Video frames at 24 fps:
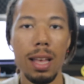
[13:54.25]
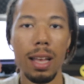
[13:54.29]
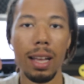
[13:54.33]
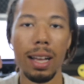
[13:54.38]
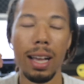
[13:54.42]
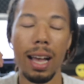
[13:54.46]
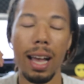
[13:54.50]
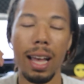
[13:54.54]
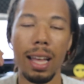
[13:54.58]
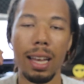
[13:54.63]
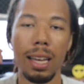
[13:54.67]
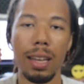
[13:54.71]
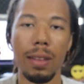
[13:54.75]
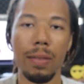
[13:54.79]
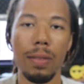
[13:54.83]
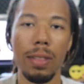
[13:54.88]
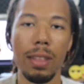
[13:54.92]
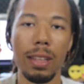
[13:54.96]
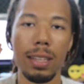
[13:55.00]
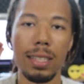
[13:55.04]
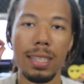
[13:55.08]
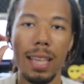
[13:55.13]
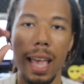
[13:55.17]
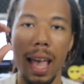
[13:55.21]
kind of
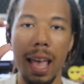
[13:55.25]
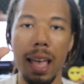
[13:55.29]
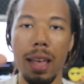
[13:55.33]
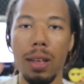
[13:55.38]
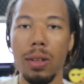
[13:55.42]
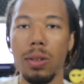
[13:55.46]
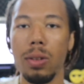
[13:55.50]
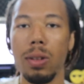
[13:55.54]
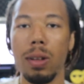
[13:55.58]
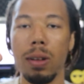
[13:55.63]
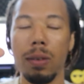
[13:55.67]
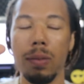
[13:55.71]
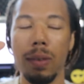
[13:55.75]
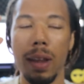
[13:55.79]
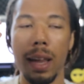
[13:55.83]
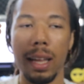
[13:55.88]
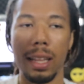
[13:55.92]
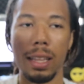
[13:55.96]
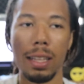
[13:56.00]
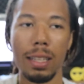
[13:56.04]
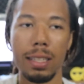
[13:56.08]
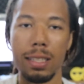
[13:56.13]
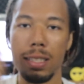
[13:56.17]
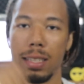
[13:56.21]
the tail of
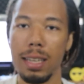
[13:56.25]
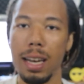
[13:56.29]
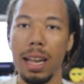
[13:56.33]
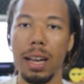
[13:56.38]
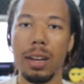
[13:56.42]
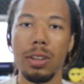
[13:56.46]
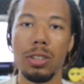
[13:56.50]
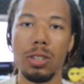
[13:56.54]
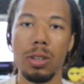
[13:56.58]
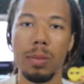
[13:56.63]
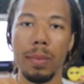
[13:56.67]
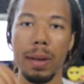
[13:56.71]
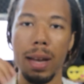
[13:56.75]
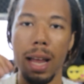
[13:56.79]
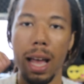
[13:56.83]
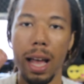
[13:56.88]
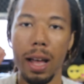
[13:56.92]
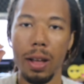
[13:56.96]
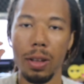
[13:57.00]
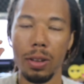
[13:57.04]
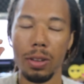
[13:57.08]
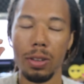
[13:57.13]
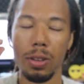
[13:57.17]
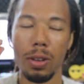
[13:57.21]
like the snare drum and
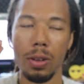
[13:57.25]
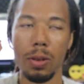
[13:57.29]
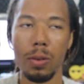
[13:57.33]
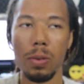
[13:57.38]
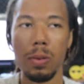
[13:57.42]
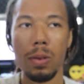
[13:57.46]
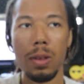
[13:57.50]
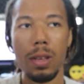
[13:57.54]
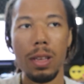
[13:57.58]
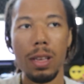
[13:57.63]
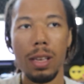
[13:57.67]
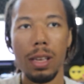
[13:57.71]
how, you know,